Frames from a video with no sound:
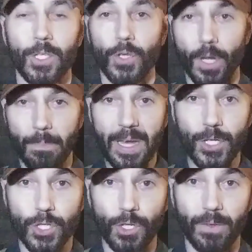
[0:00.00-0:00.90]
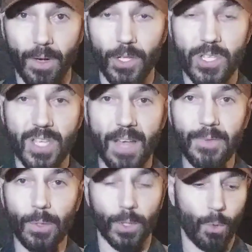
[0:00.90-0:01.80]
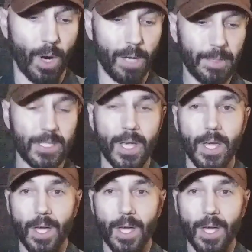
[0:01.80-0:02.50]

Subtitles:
You got to make sure of all these safety requirements.